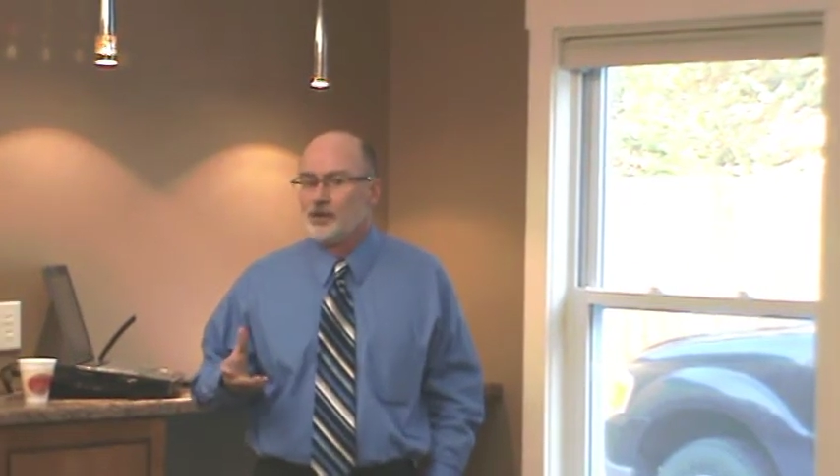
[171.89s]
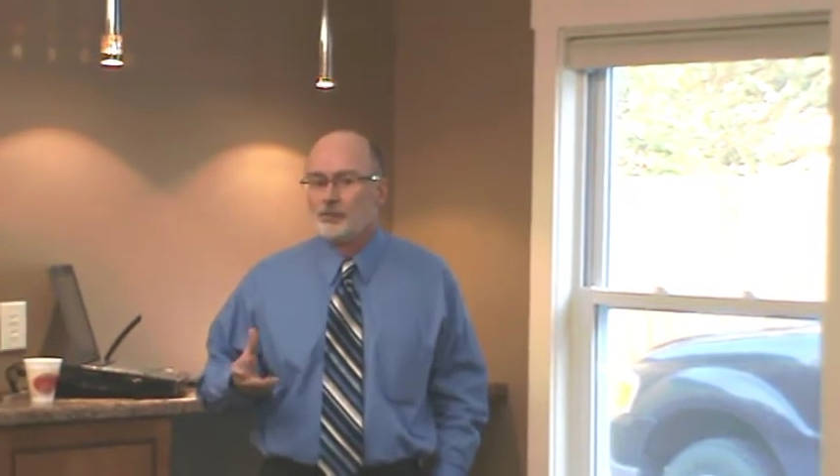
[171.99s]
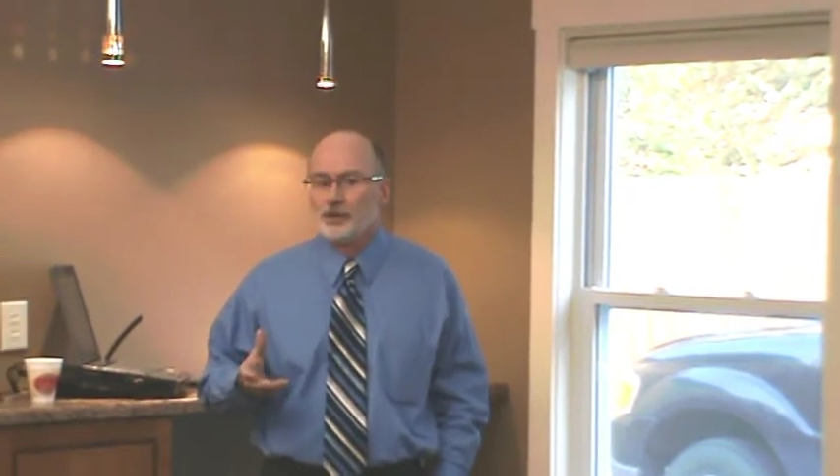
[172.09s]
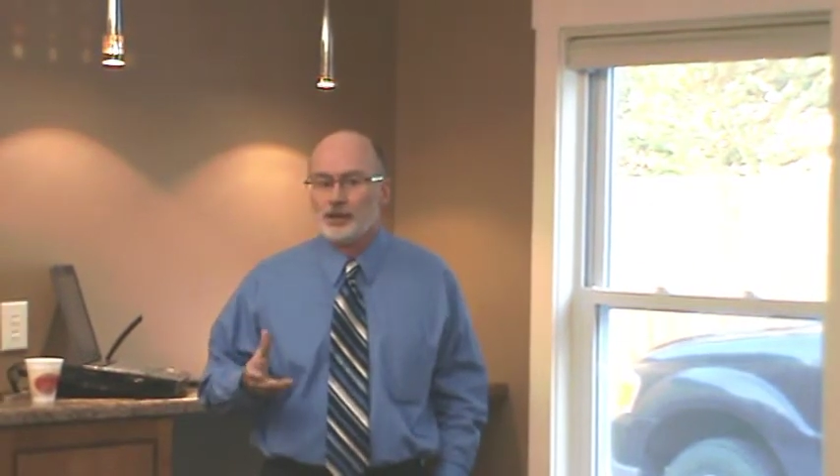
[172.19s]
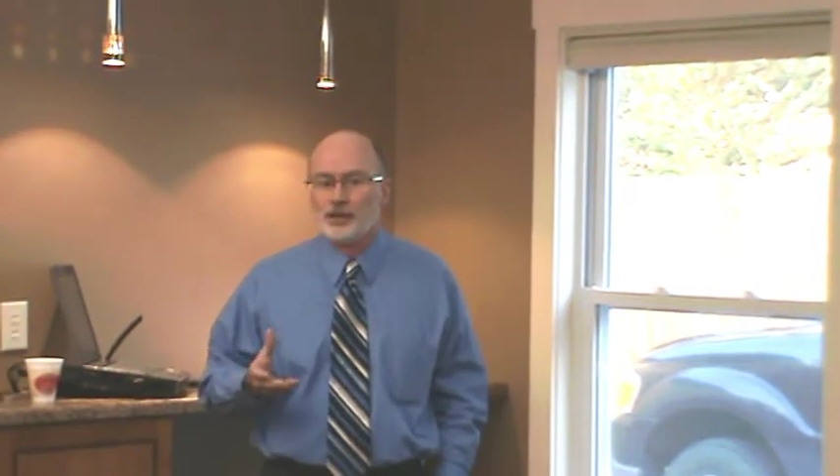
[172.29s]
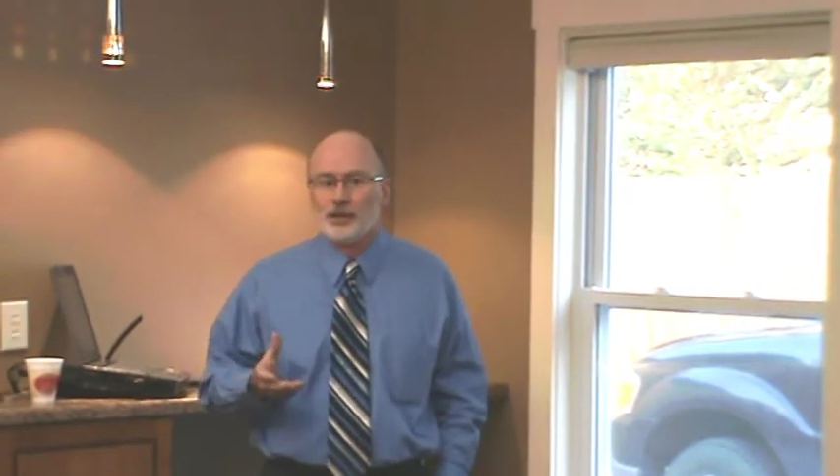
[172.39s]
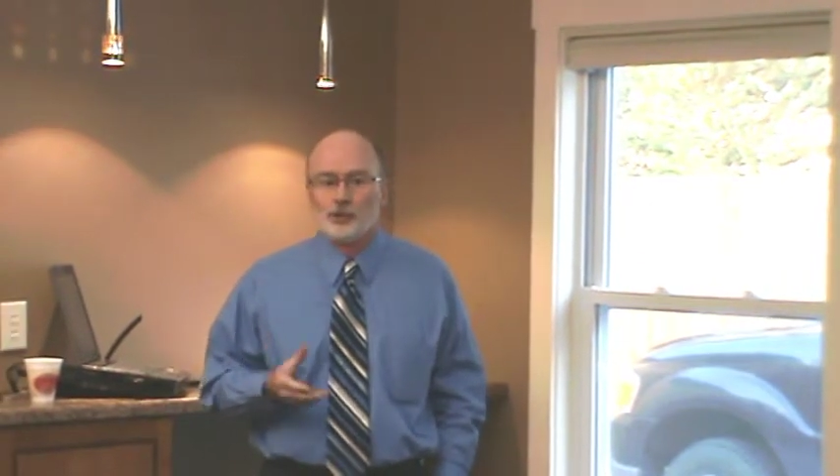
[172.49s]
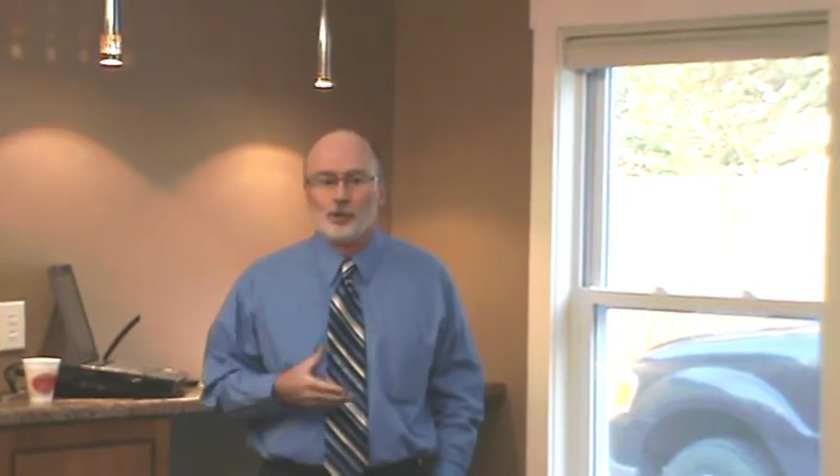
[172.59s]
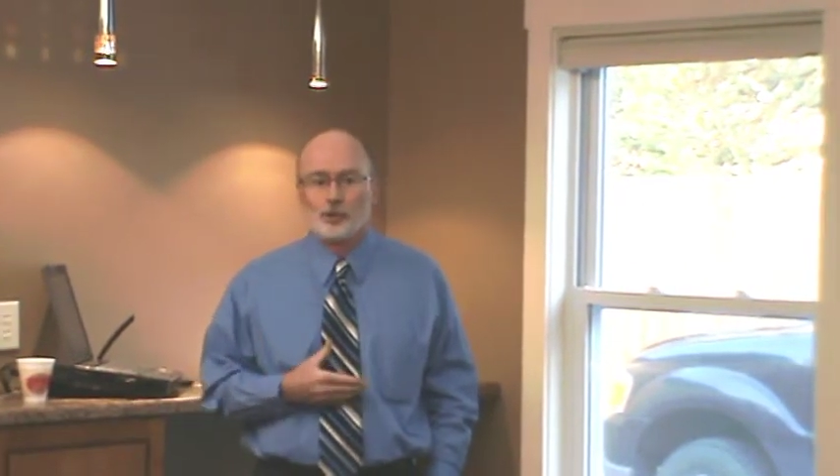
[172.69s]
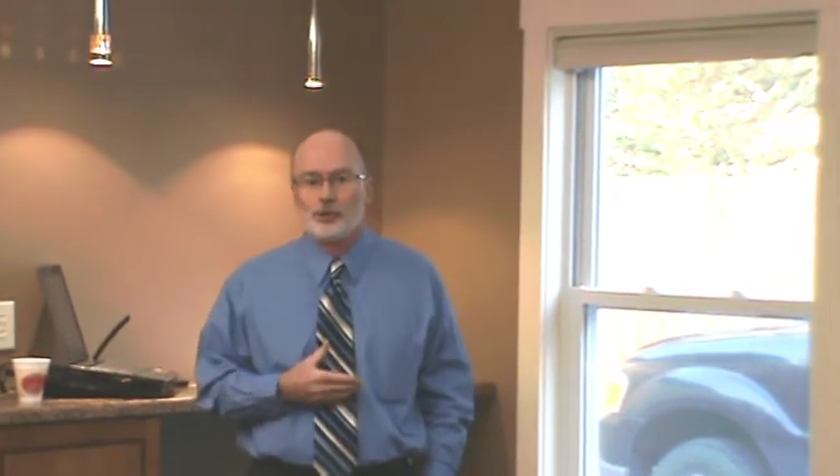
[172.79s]
something
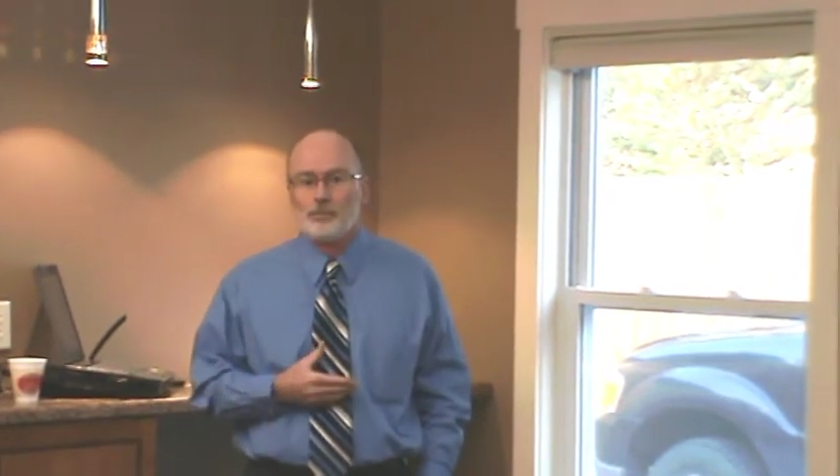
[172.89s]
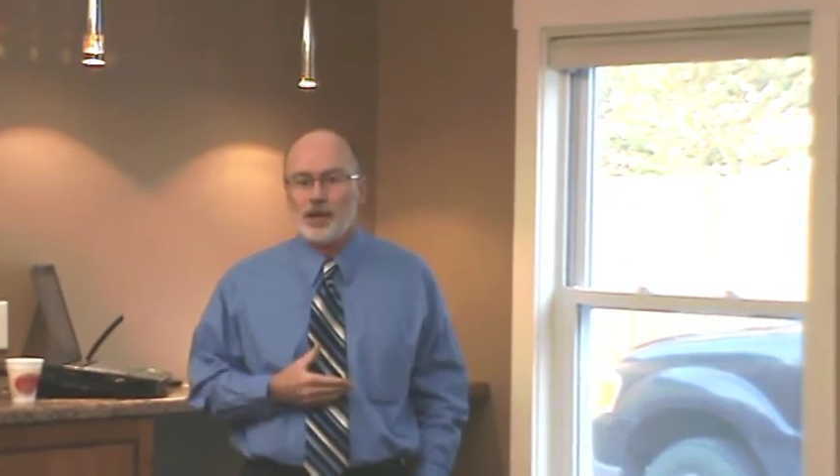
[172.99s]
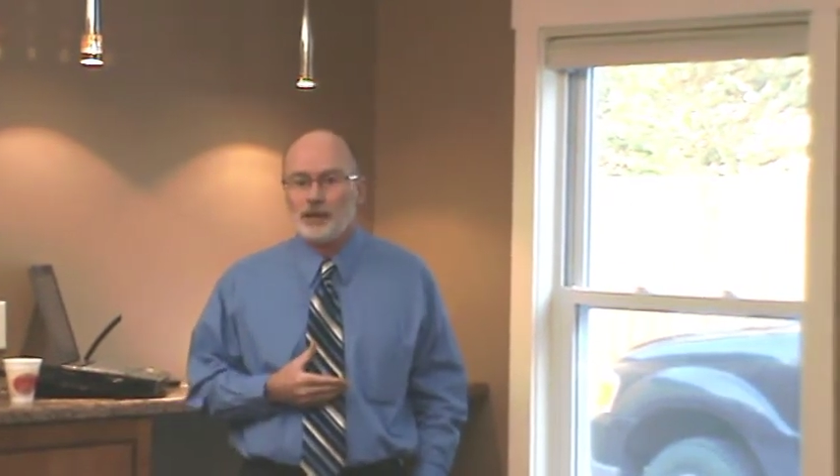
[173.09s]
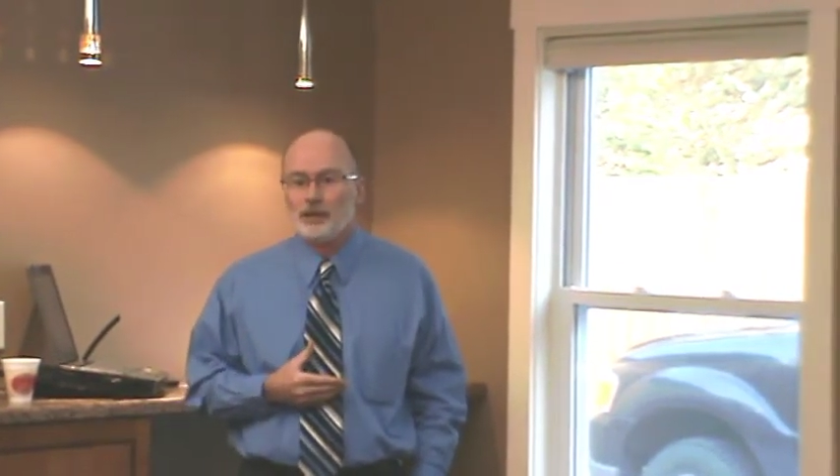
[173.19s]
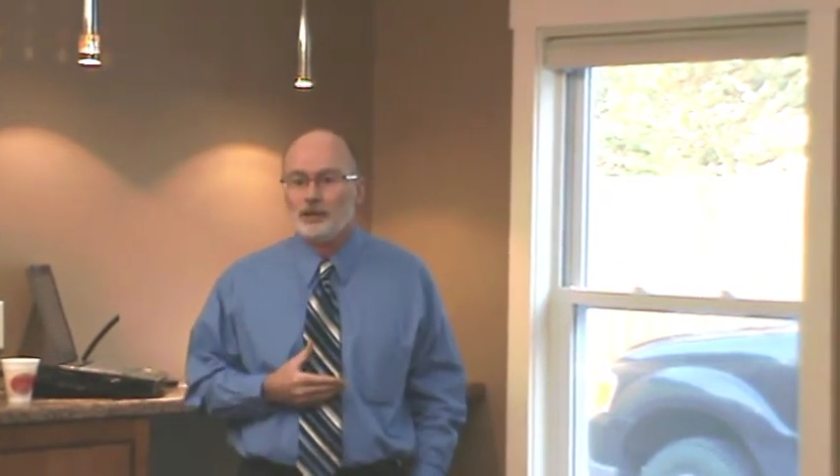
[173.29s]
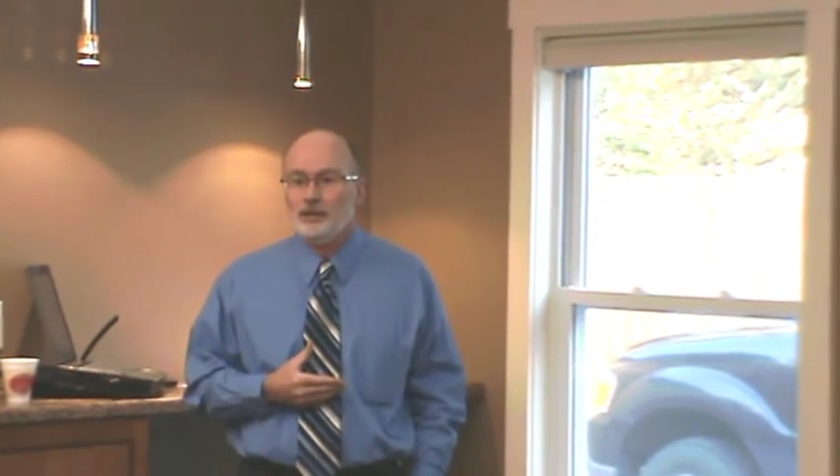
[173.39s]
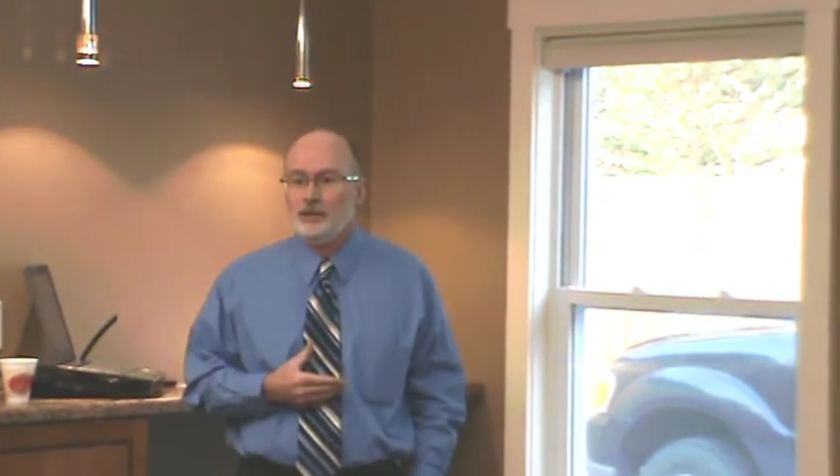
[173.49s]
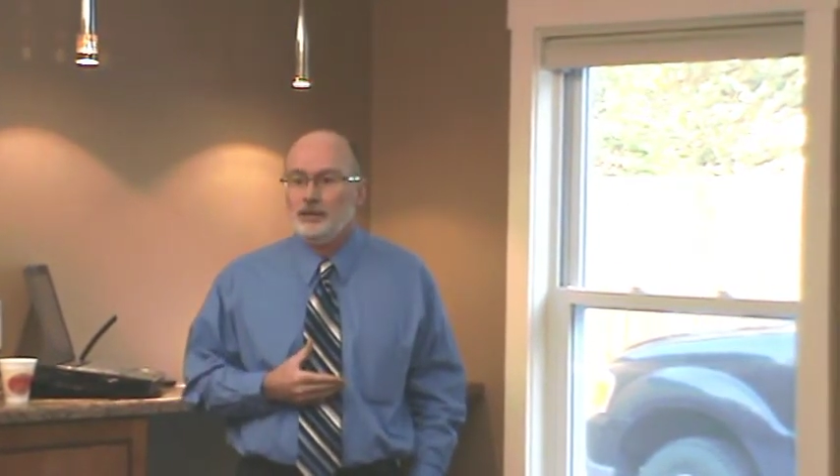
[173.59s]
in order to make it